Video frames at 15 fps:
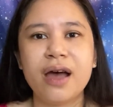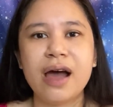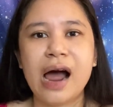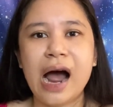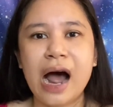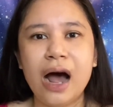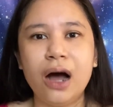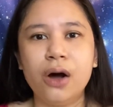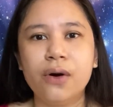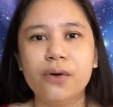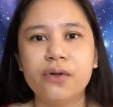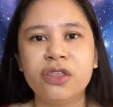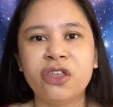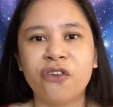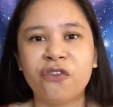how
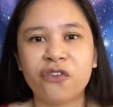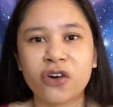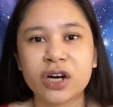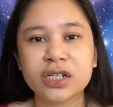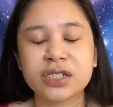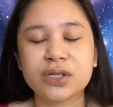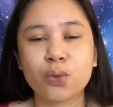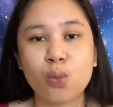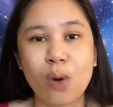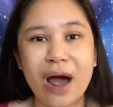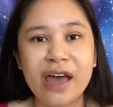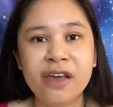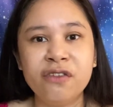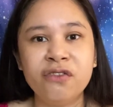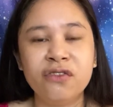the first
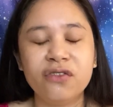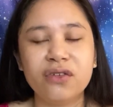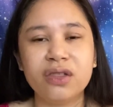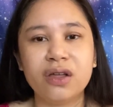wife